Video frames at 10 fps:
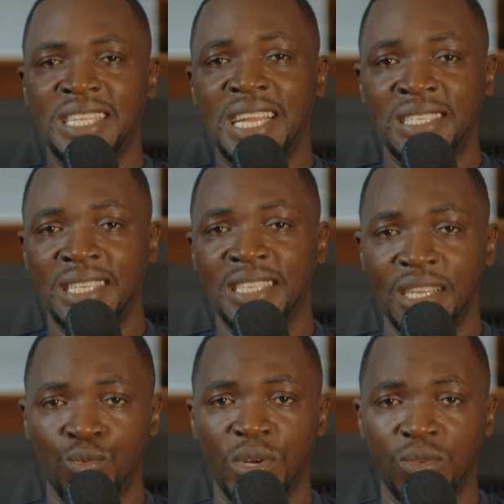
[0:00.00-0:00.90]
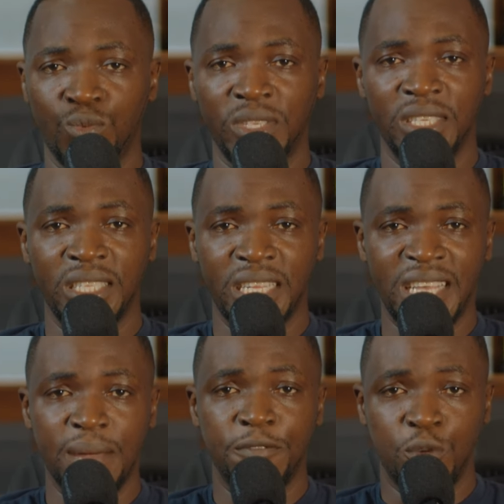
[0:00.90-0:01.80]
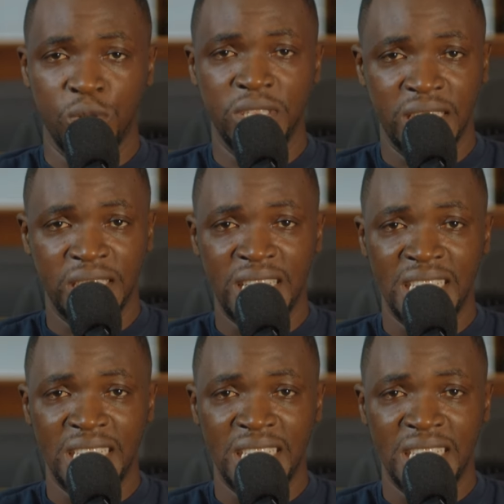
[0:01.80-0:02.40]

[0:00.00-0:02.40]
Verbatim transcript: that I started with wasn't the type of content